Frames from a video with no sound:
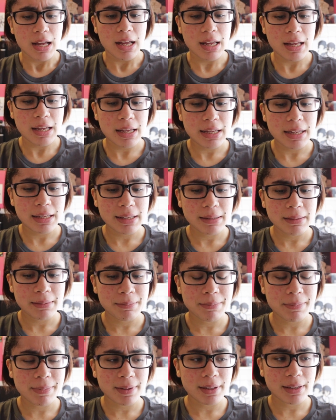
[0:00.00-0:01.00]

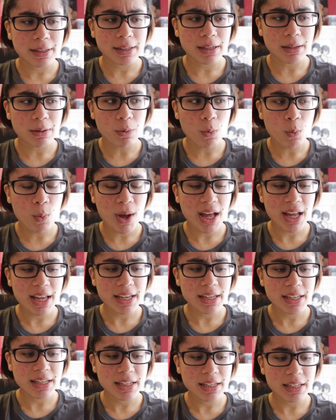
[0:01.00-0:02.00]
Uh, why
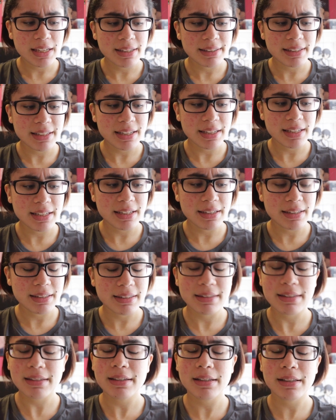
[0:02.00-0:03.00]
is he
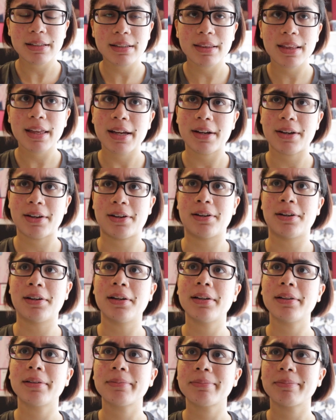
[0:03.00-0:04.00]
still there?
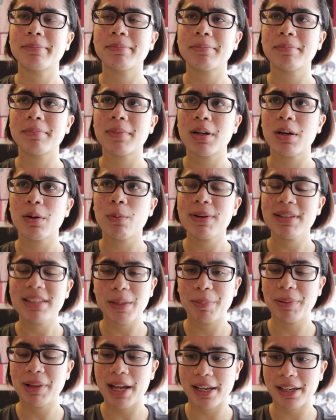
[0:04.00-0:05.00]
What is
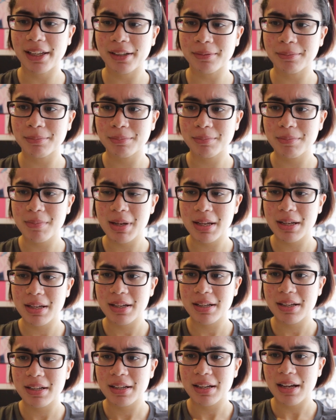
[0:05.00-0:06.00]
he planning?
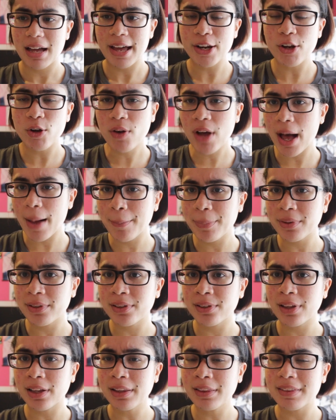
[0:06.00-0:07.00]
I know a
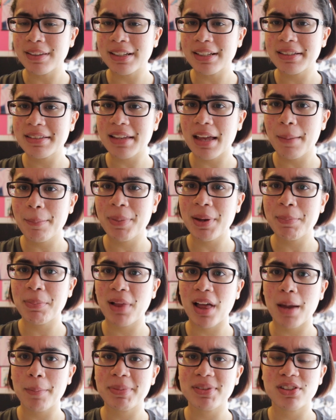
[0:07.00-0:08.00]
couple things that
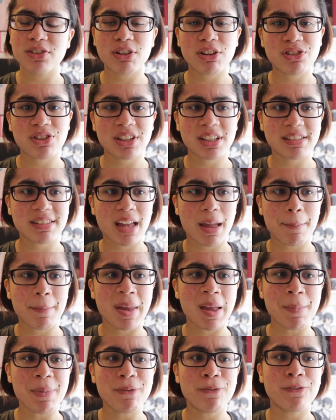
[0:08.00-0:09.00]
people have been suggesting is that
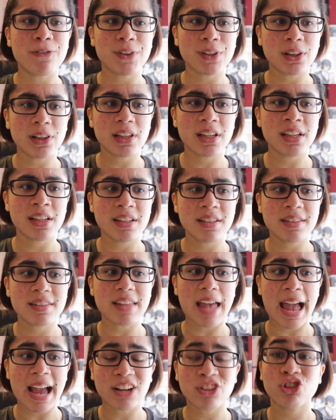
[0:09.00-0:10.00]
maybe Phil
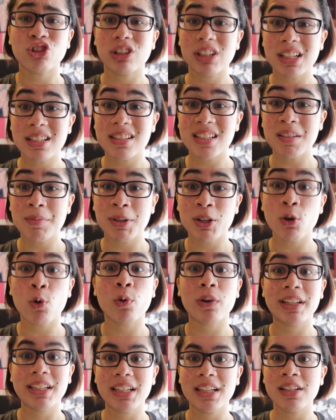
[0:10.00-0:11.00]
is actually a demon
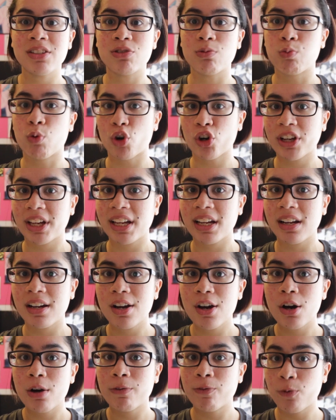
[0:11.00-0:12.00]
or he is working
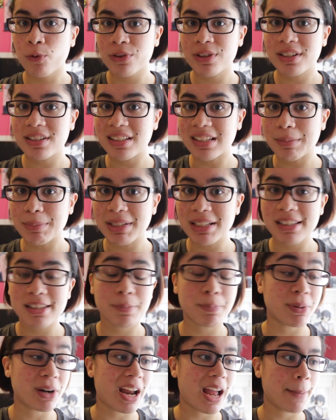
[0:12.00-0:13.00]
for the
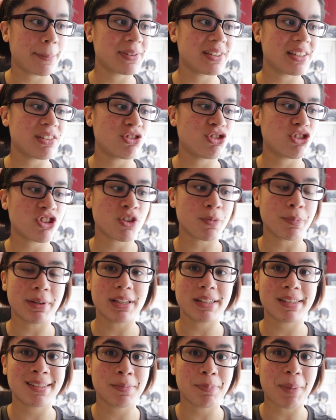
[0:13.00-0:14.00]
demons. Perhaps he's just
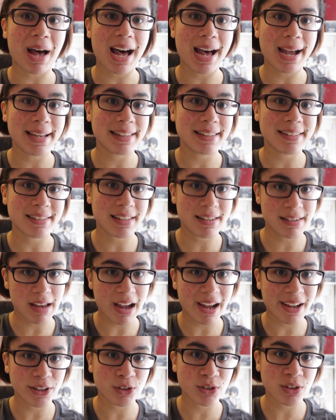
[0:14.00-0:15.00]
been a spy this
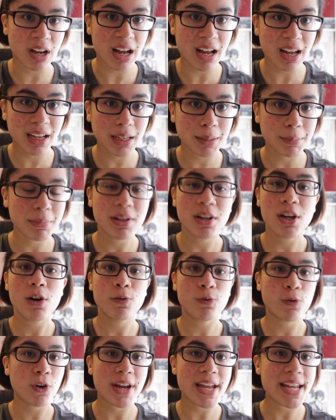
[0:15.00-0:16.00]
entire time
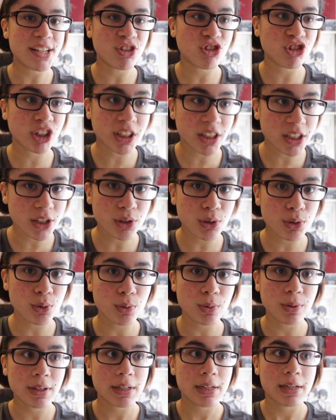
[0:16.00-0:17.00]
for HQ.
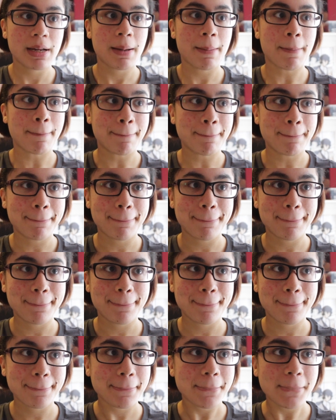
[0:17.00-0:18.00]
Hmm,
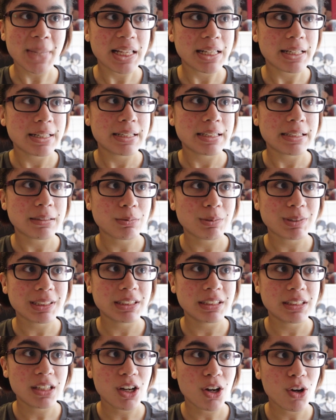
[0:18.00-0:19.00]
I don't
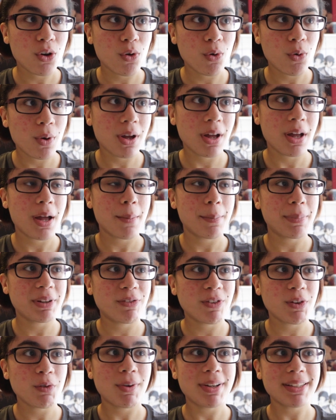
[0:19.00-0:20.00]
really know. But
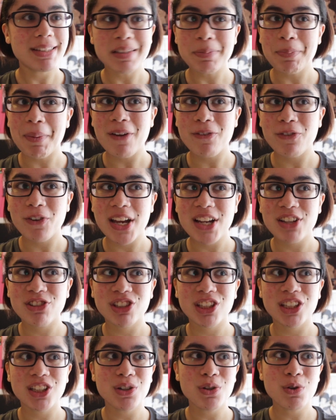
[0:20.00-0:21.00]
if he was a spy for
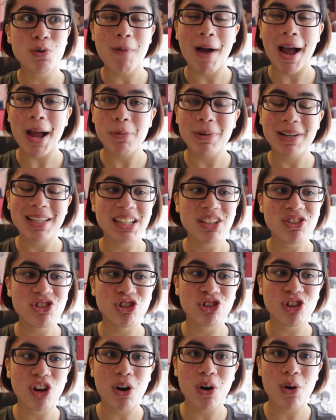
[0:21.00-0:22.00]
HQ, why would he
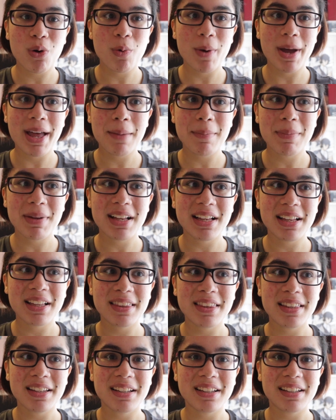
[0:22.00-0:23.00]
show
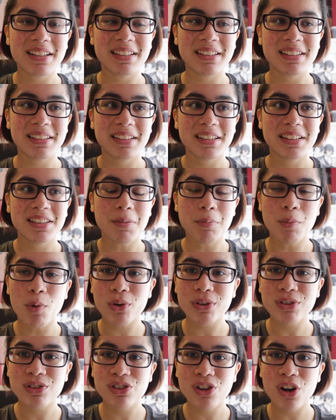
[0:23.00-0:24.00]
Emma the the
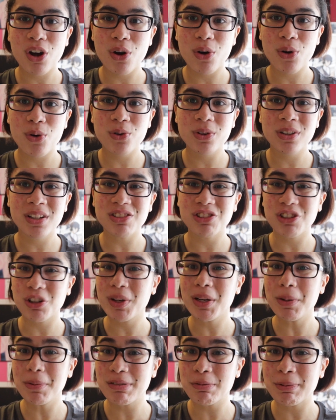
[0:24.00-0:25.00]
Morse code? Because, you
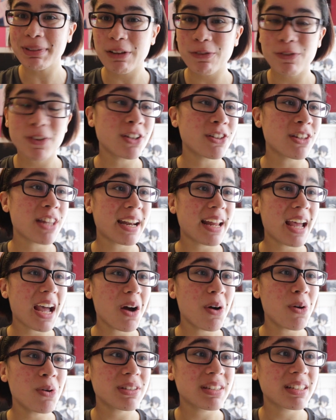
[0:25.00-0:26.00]
know, he was the one that figured that
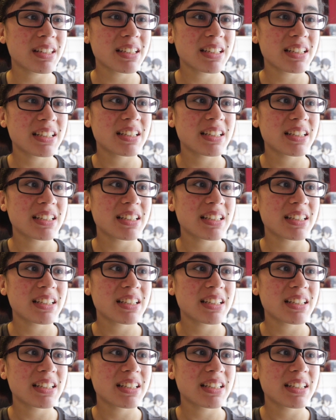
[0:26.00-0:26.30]
out.